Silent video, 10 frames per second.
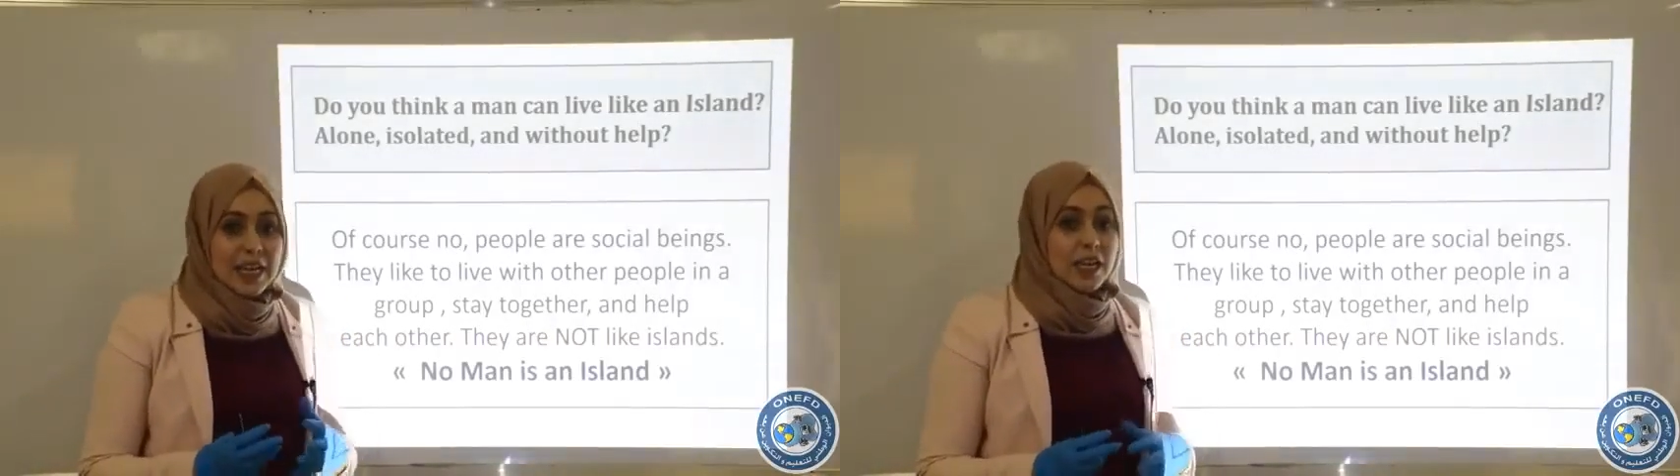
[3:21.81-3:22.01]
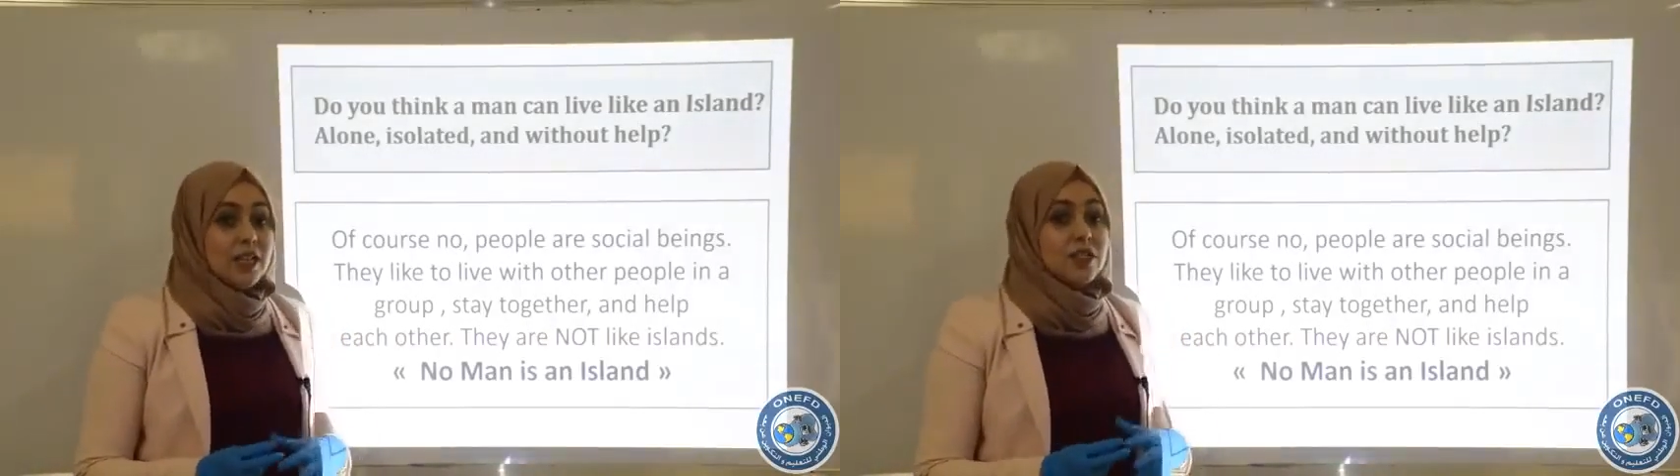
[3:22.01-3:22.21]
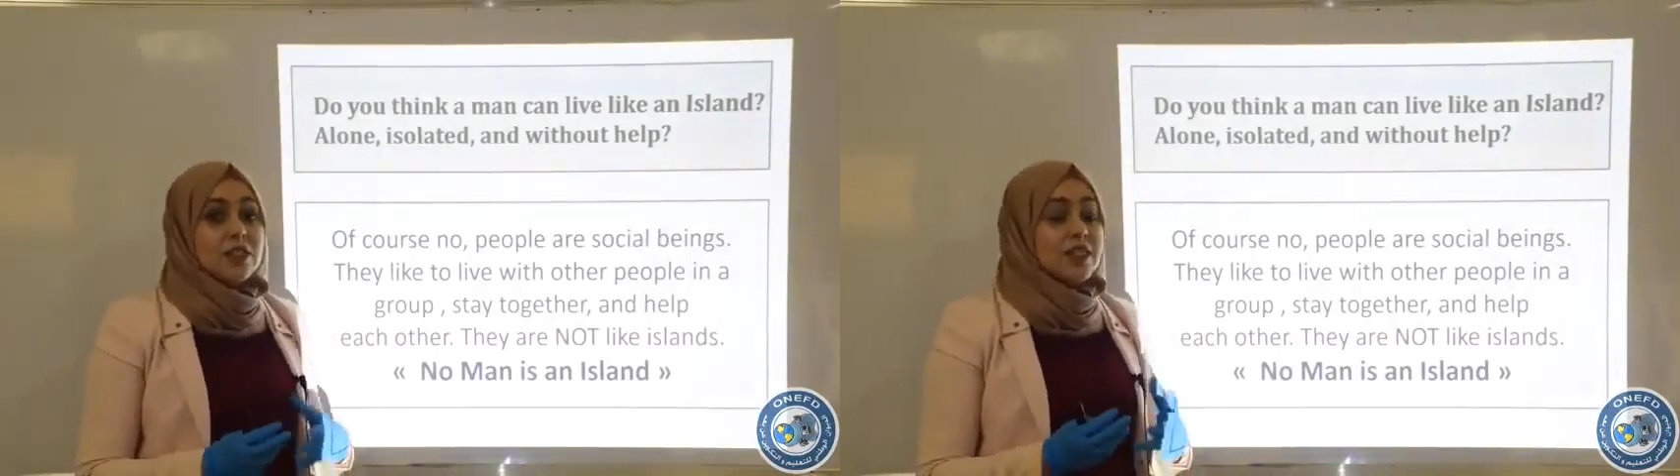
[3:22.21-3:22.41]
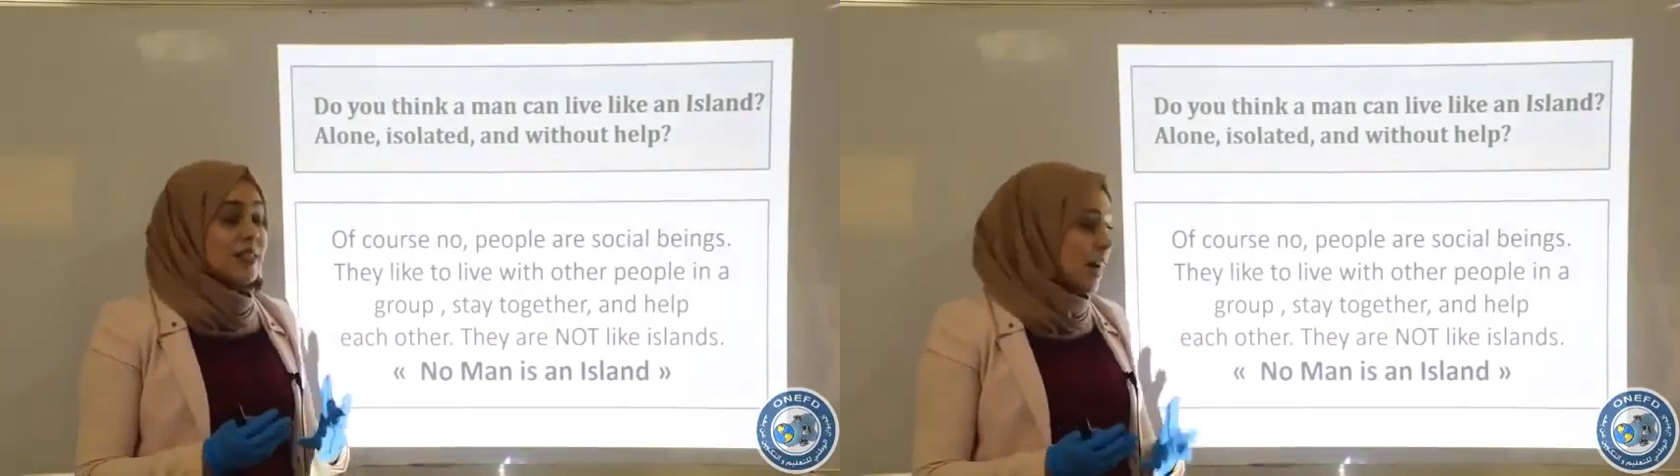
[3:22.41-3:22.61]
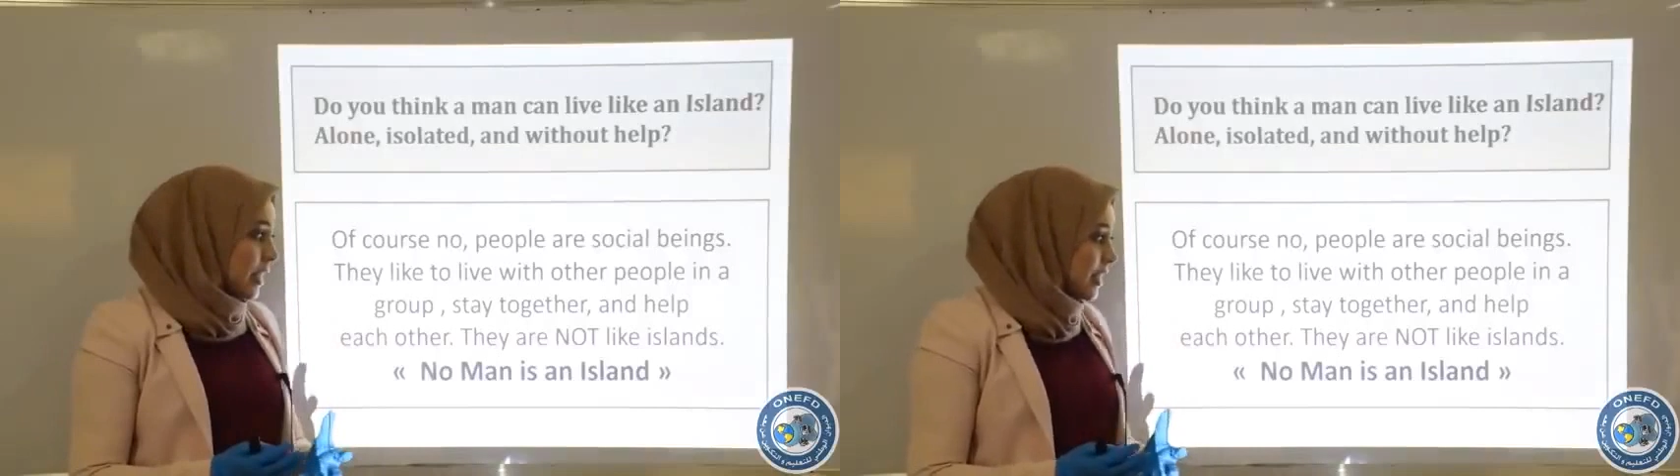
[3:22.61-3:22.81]
in a
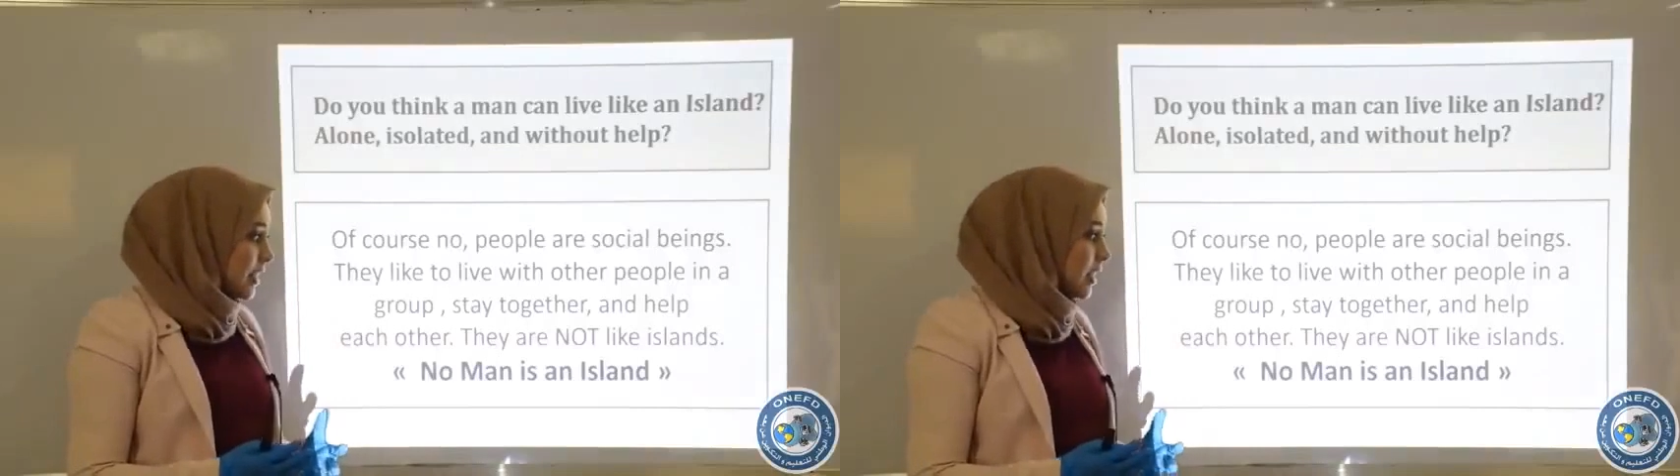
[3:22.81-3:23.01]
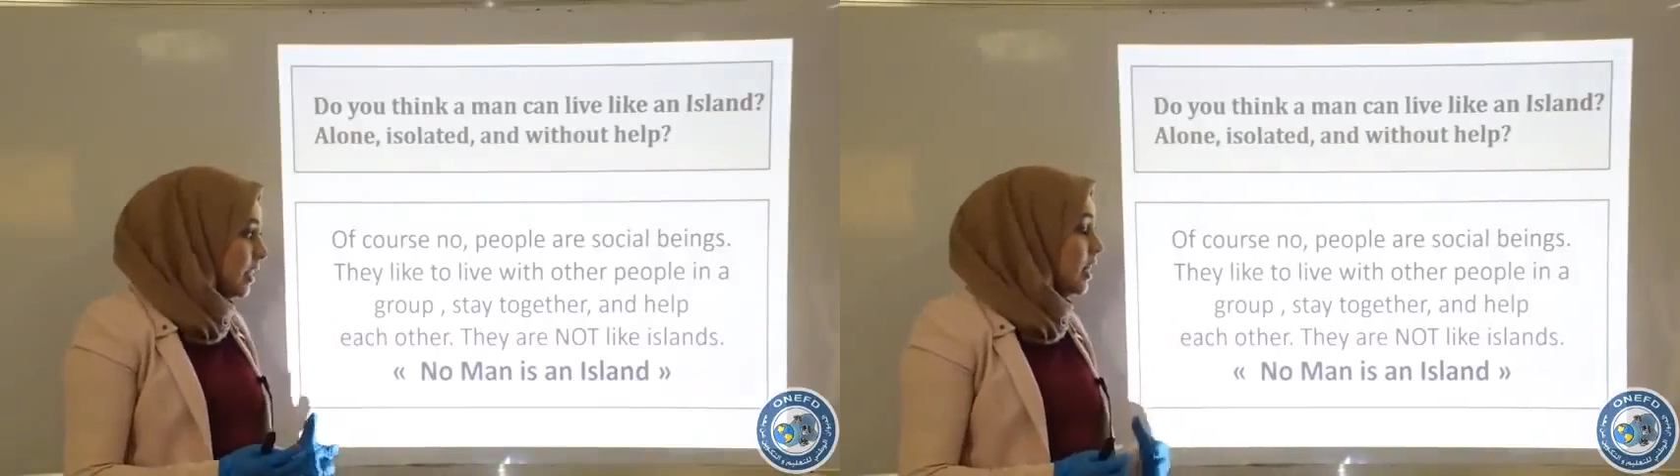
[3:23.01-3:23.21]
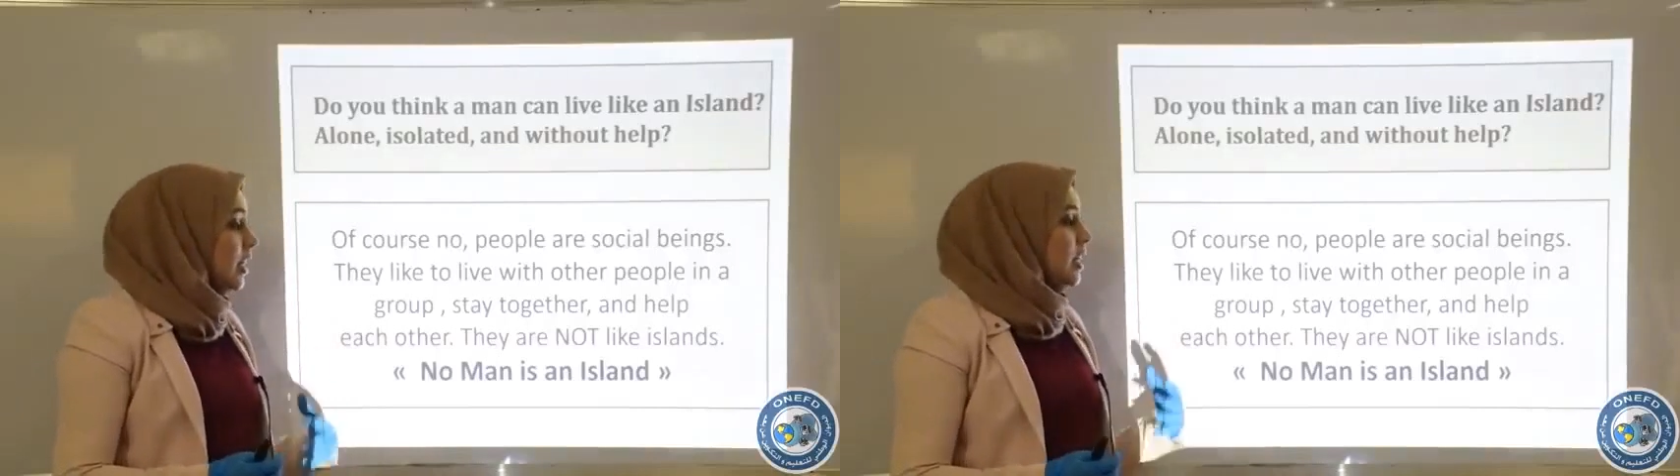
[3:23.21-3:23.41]
society.